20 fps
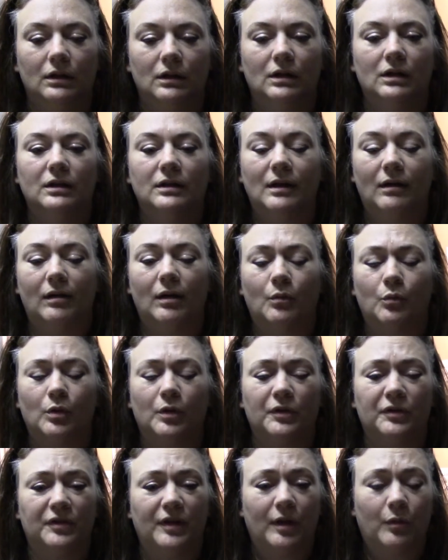Now I will
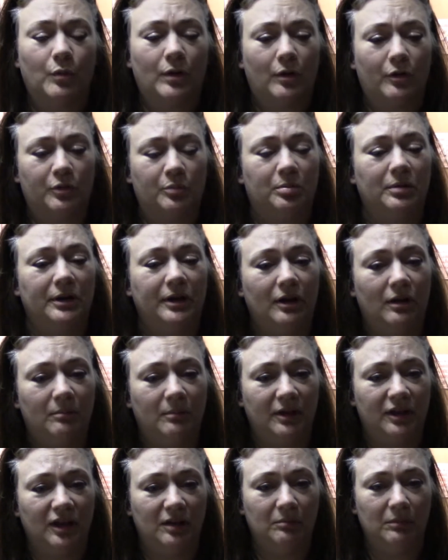say, when I was planning on
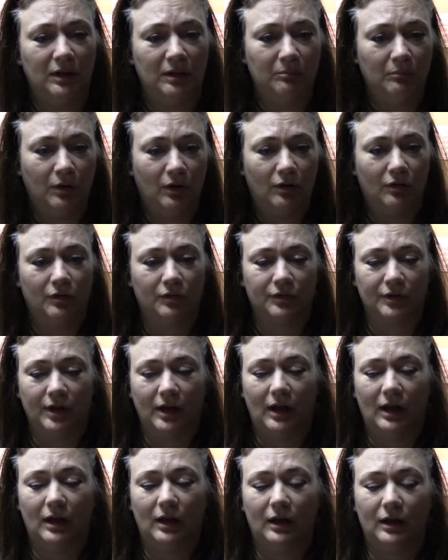making meatballs,
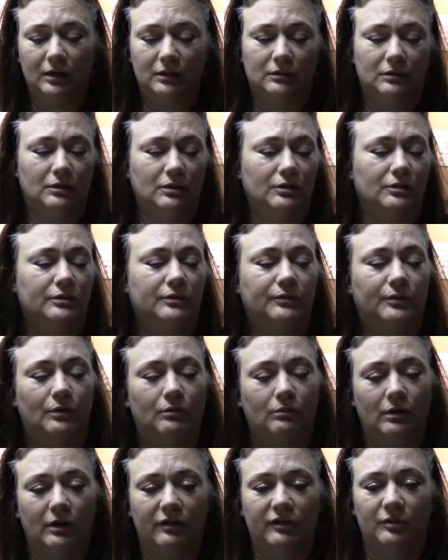I looked for
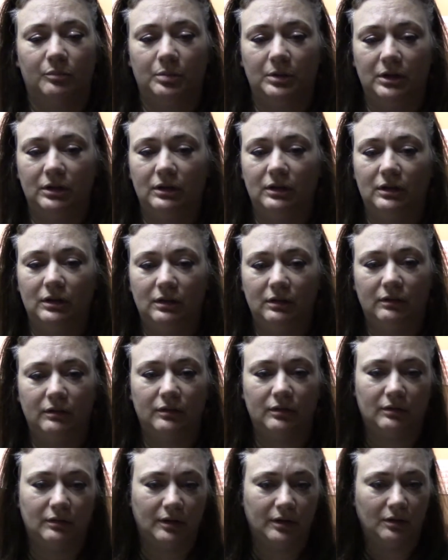
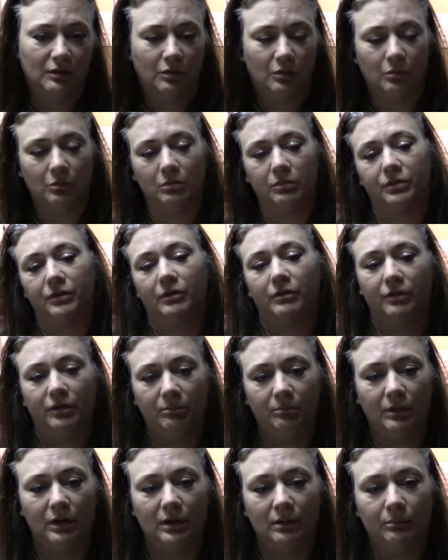recipes like Whole30
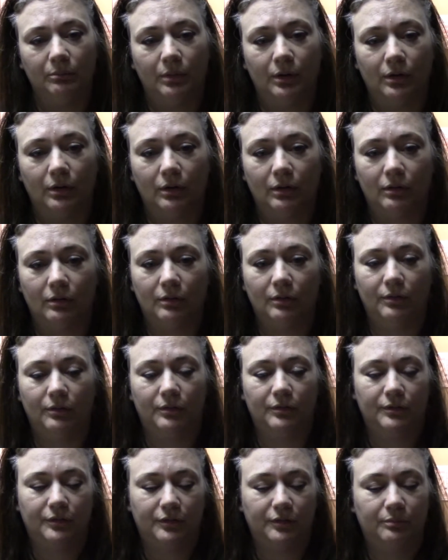
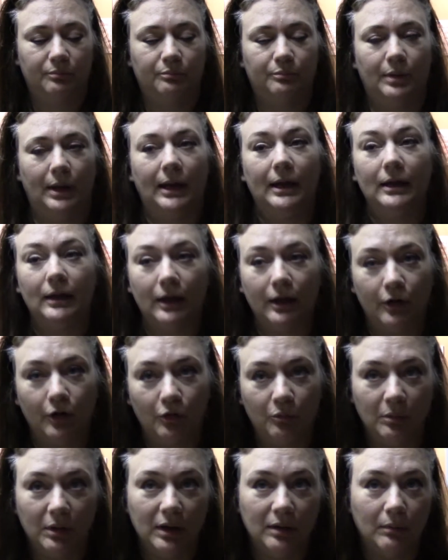meatballs, paleo
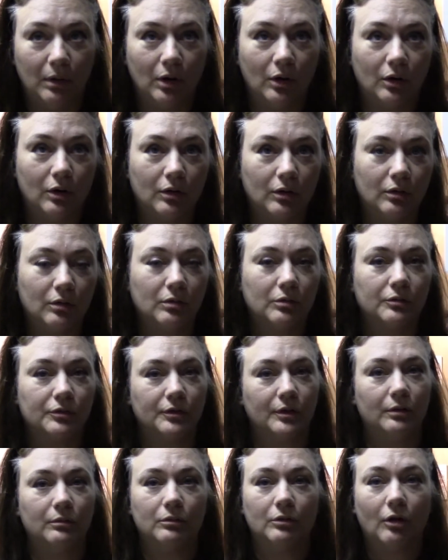meatballs,
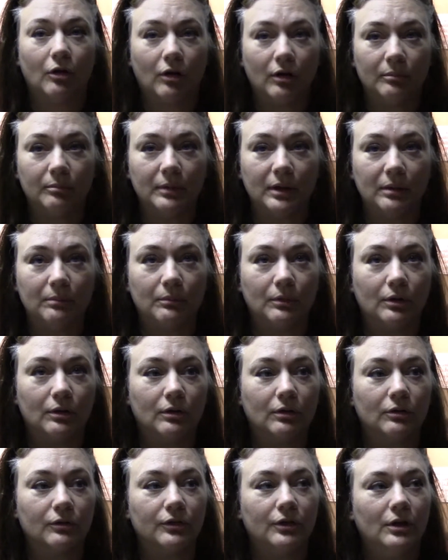low carb
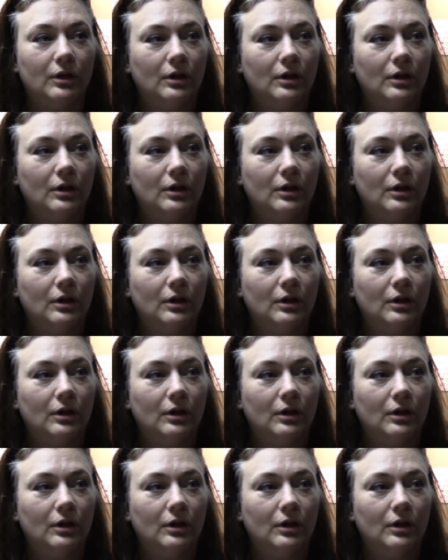meatballs,